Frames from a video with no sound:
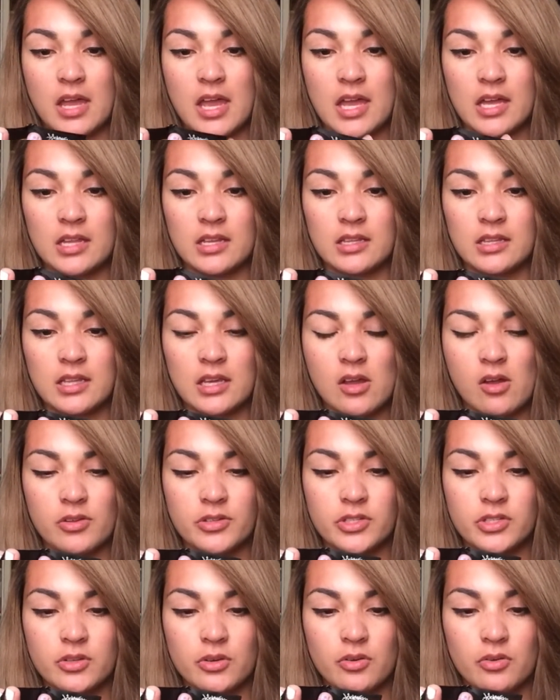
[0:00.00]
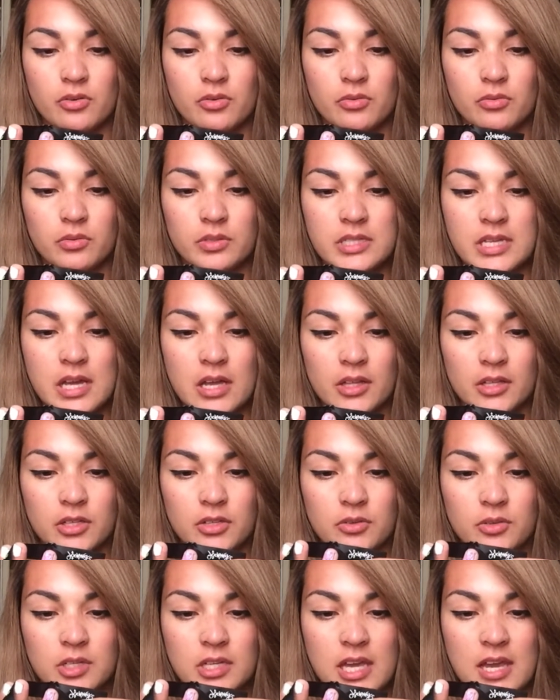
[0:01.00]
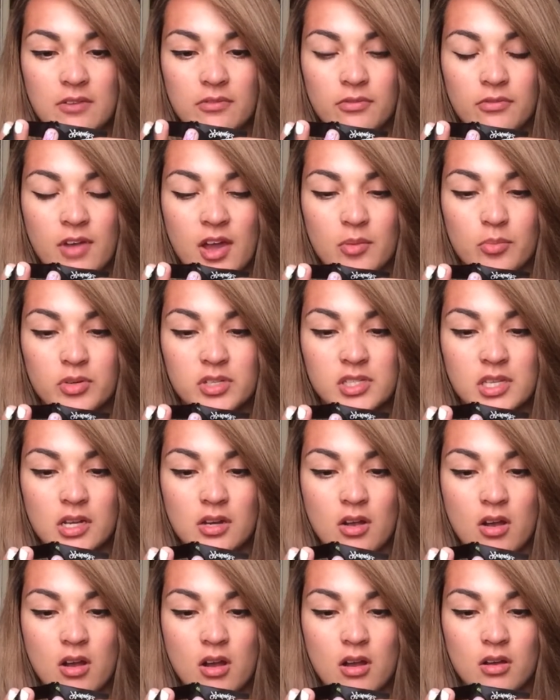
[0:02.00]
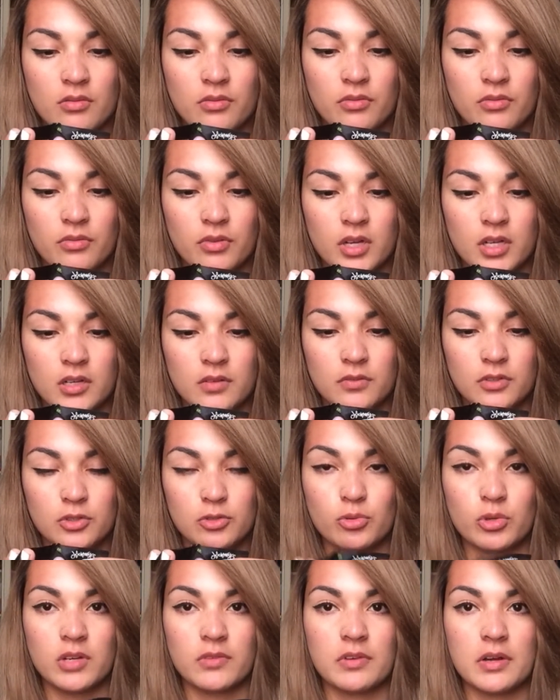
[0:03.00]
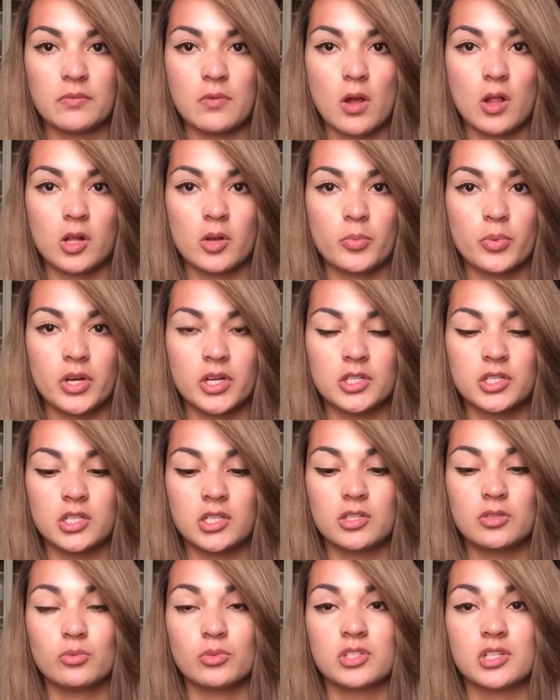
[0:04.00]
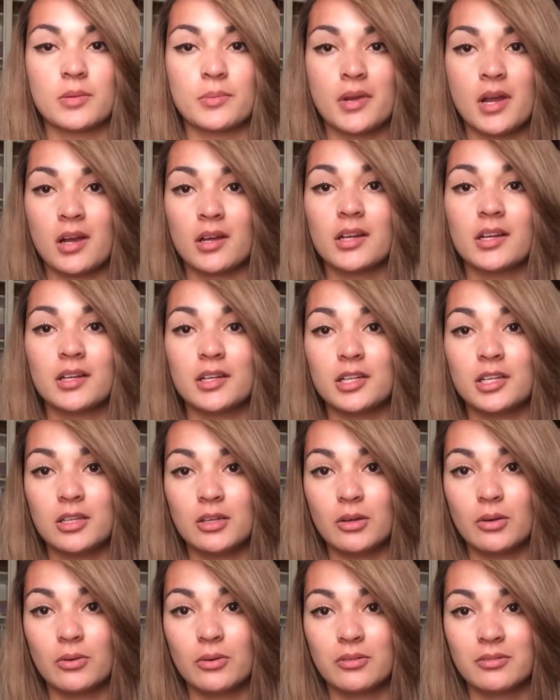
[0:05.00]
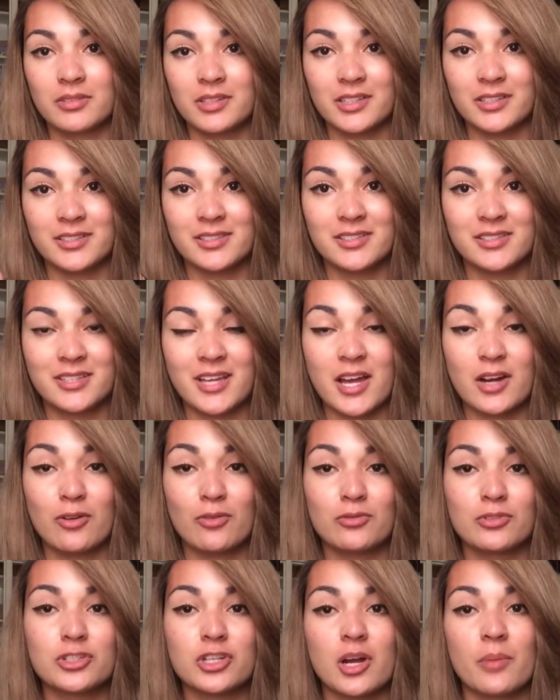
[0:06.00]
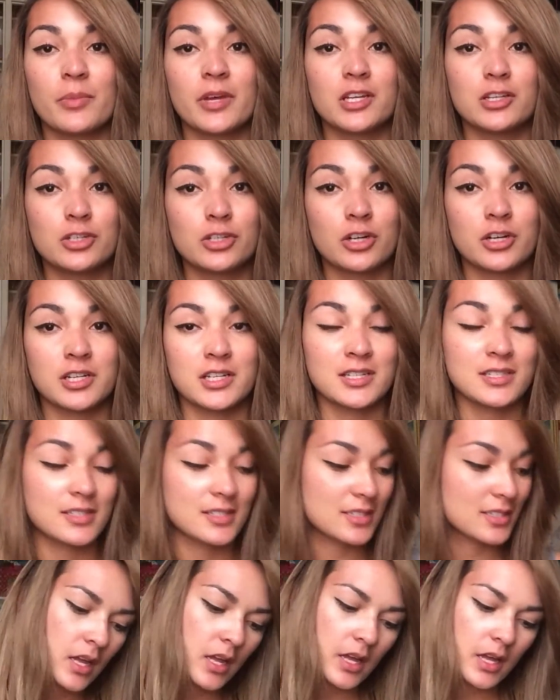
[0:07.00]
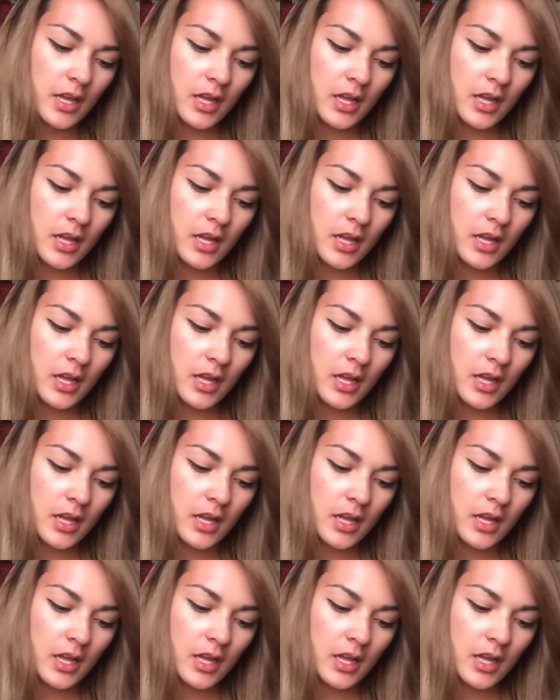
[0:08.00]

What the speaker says: and they also tell you to get 5% off of your $25 purchase, which I'm not going to do because I don't shop at Journeys.